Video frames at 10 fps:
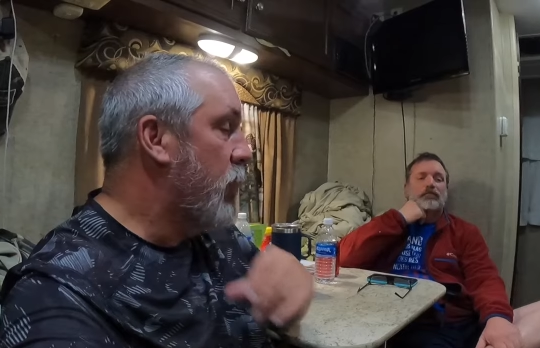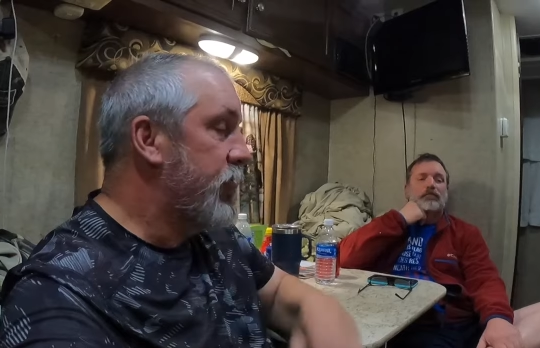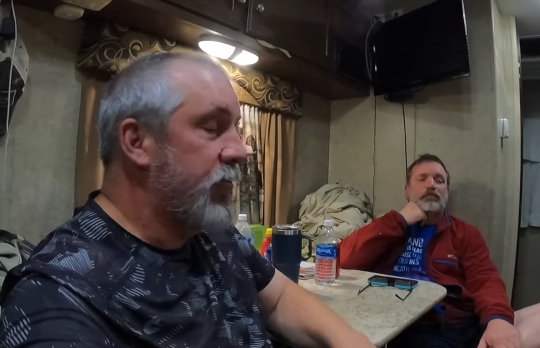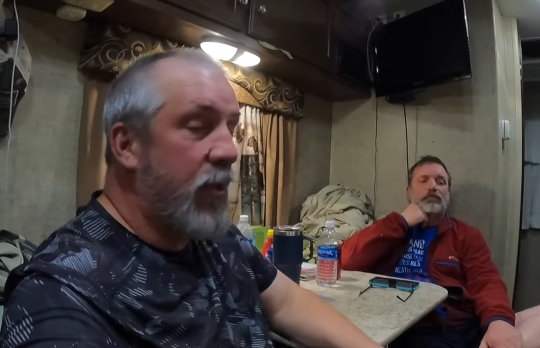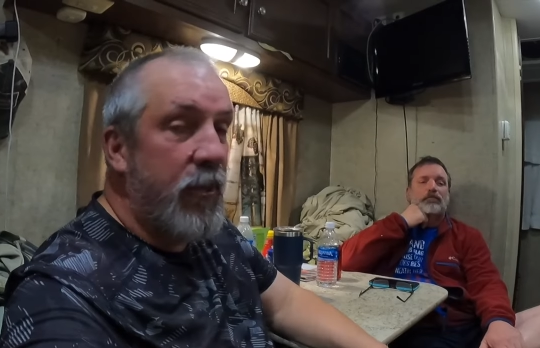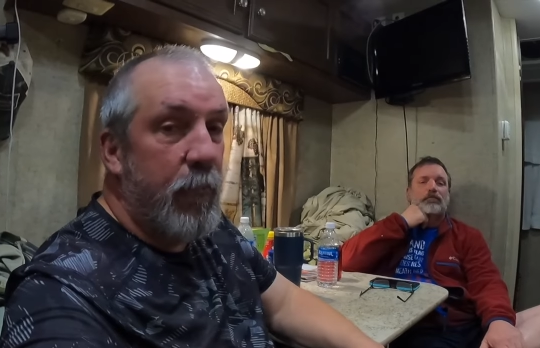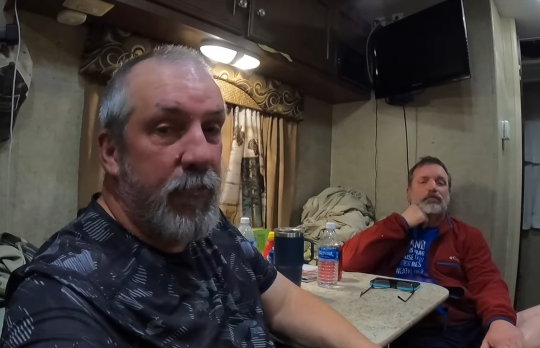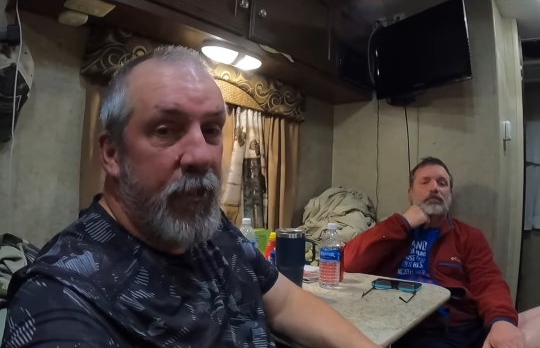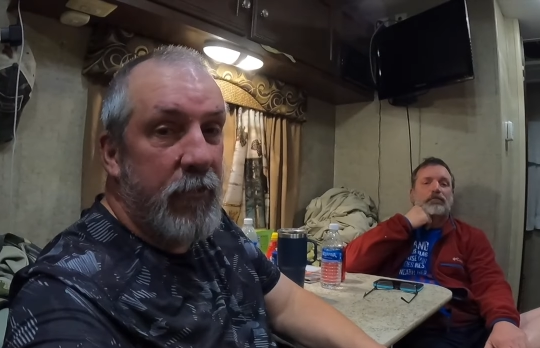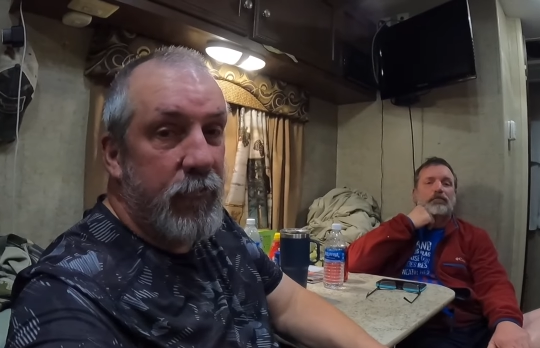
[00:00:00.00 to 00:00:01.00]
Speaker 1: course, it's got the
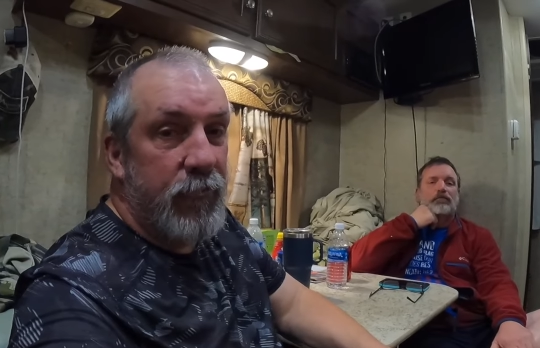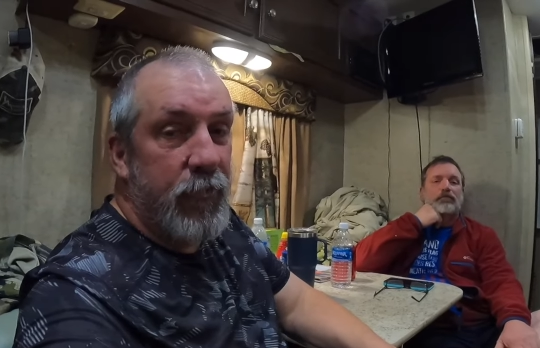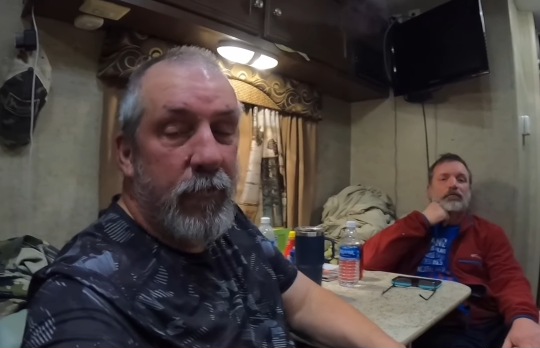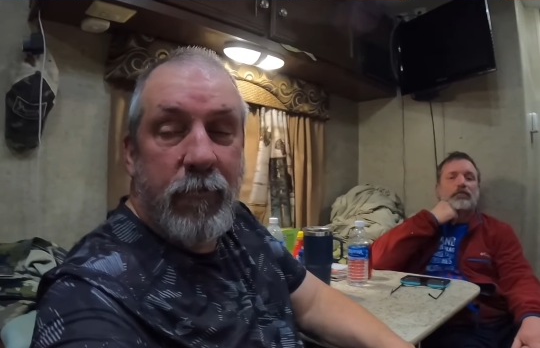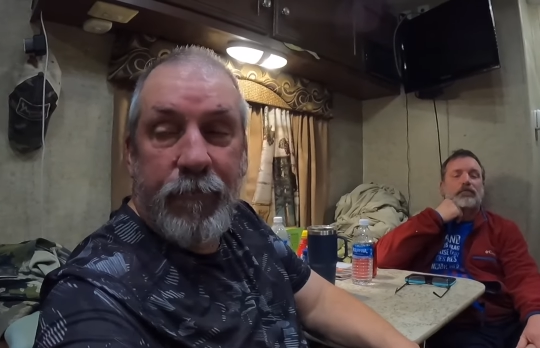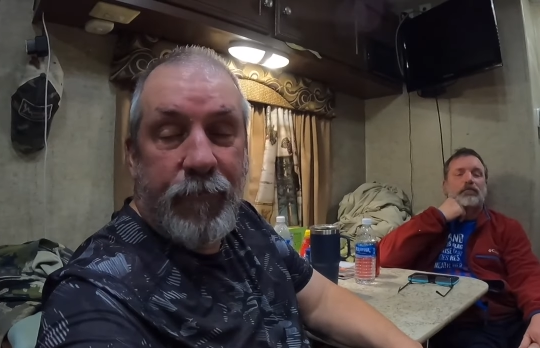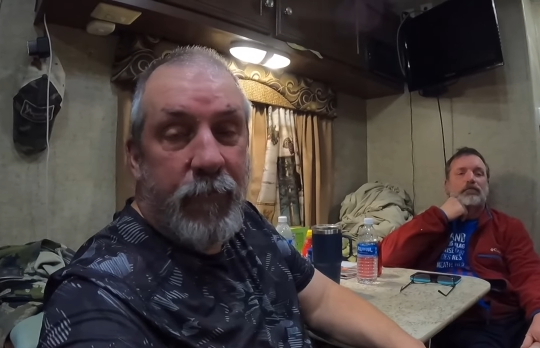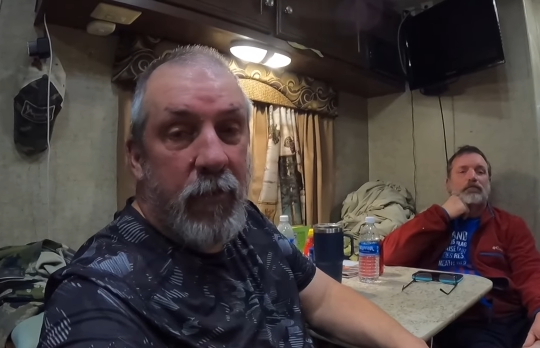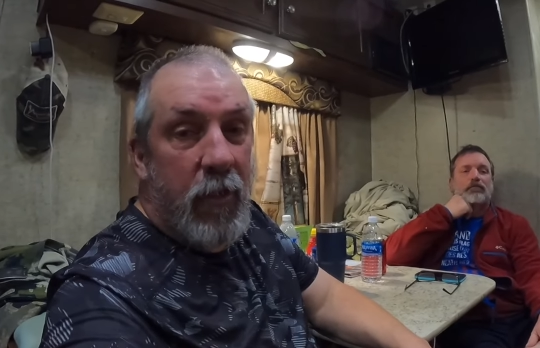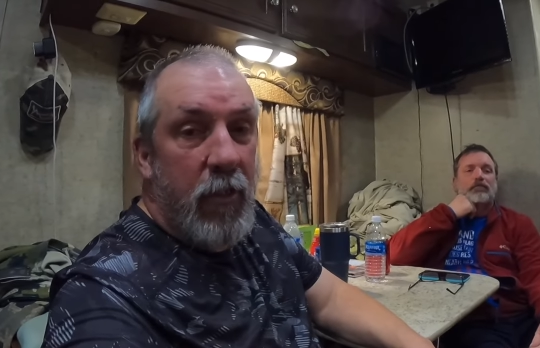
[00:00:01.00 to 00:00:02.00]
potential. So,
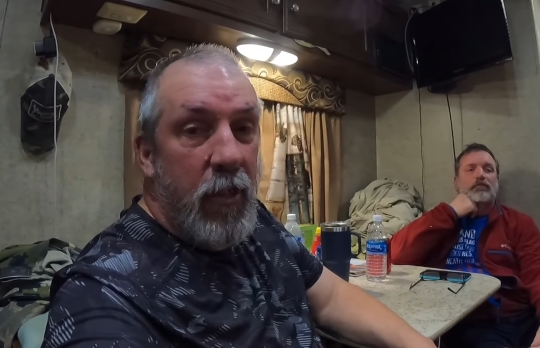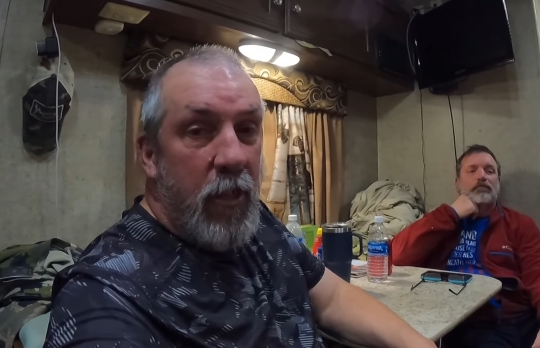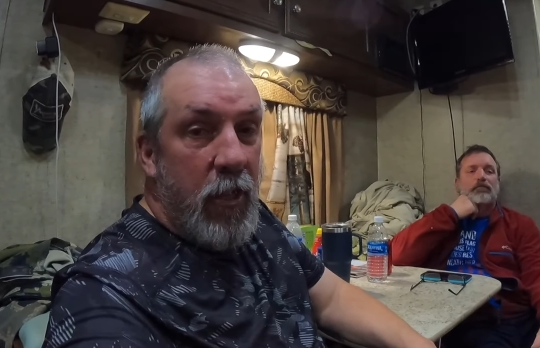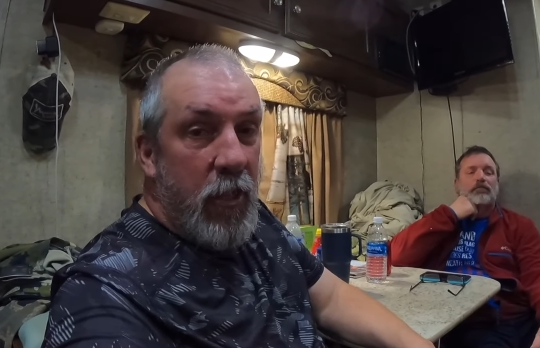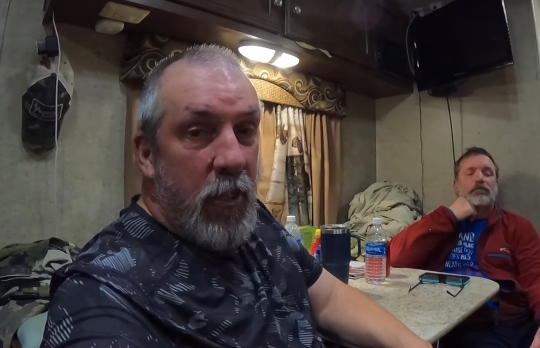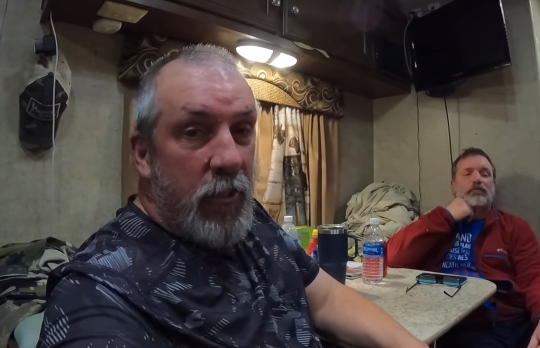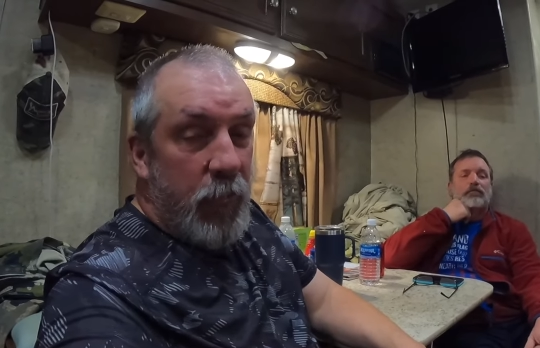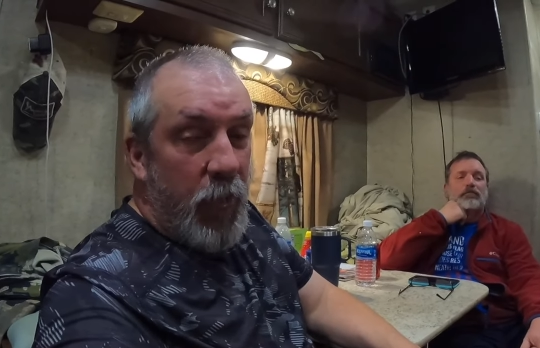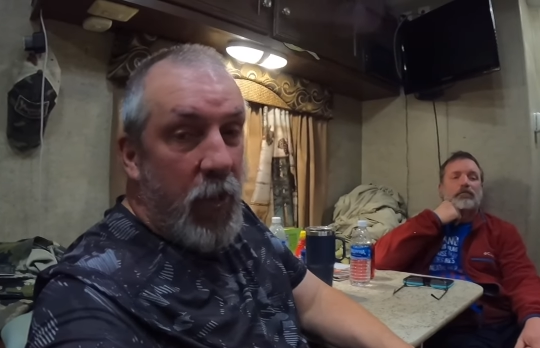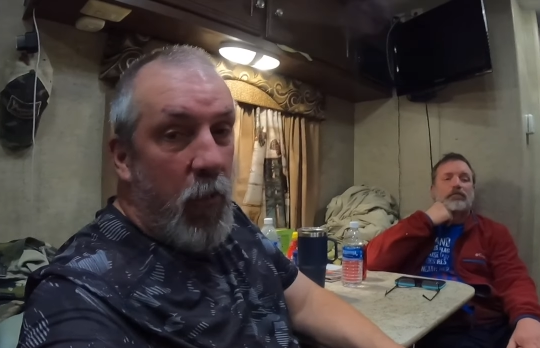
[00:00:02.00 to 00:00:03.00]

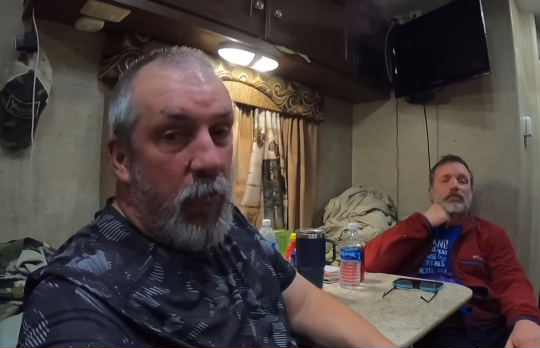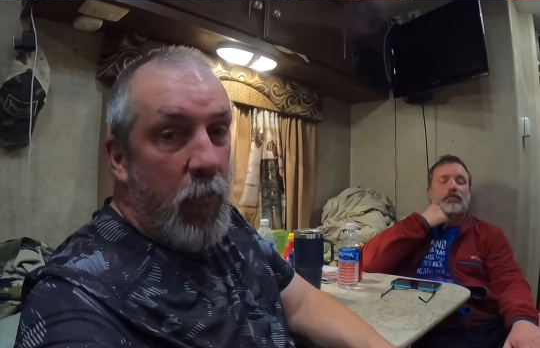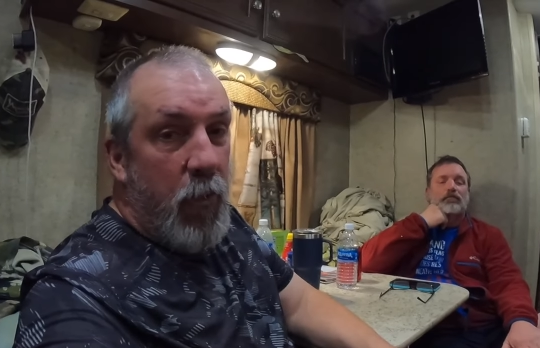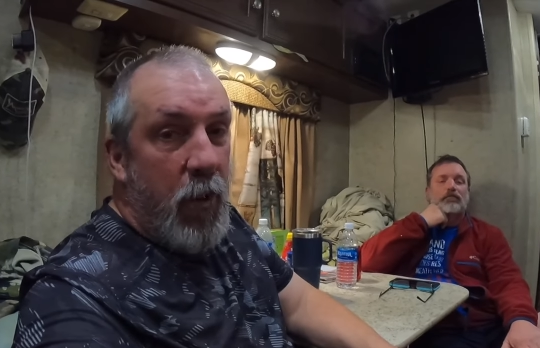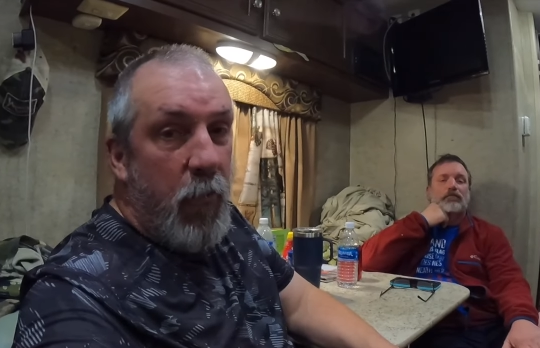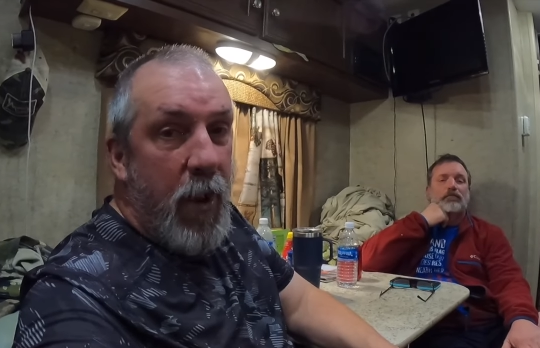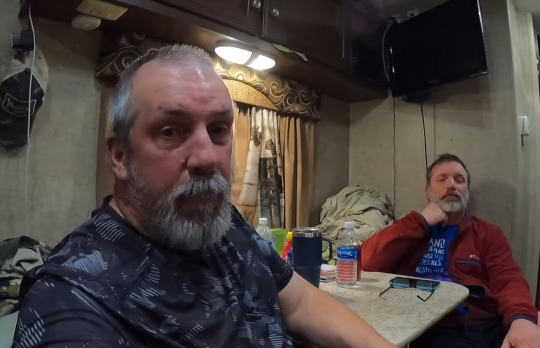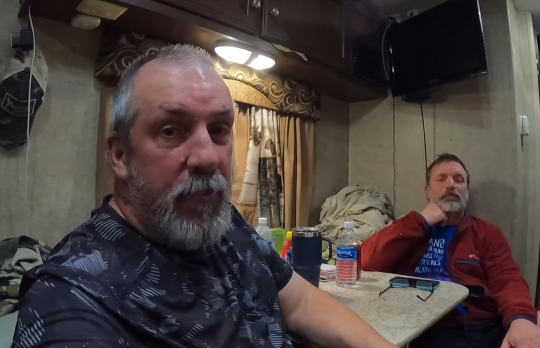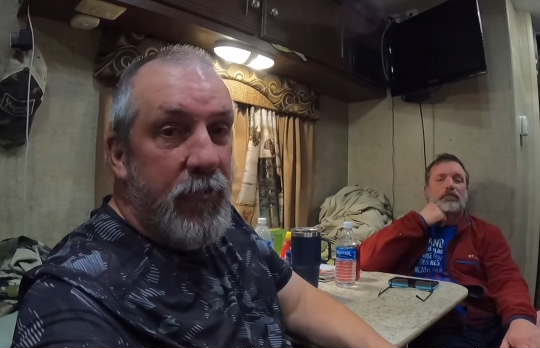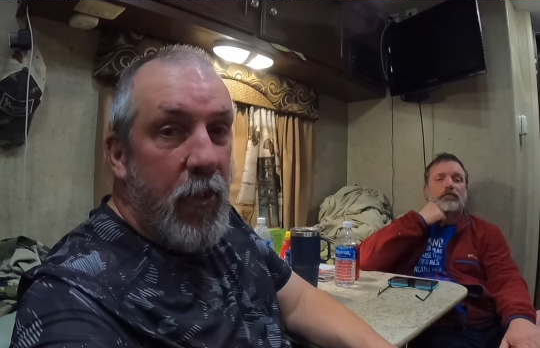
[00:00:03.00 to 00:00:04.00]
so we're gonna
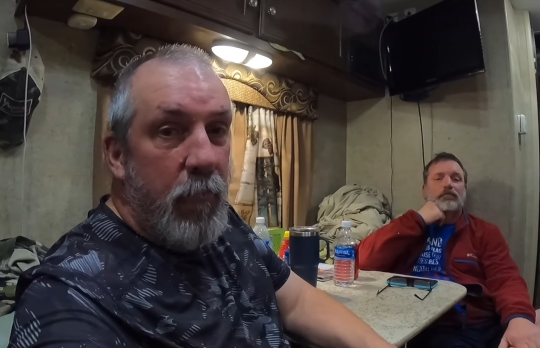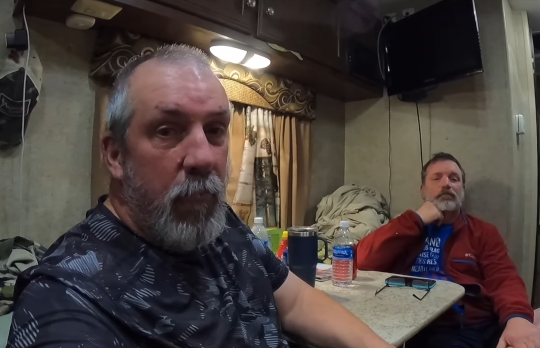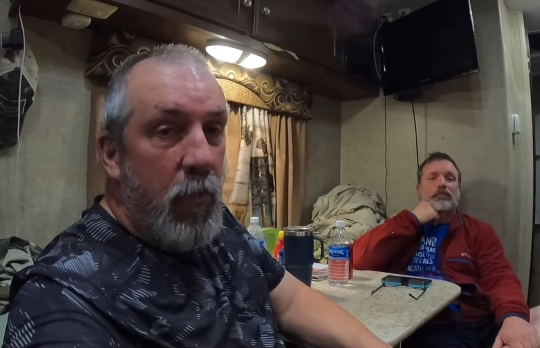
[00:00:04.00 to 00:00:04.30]
wrap this up.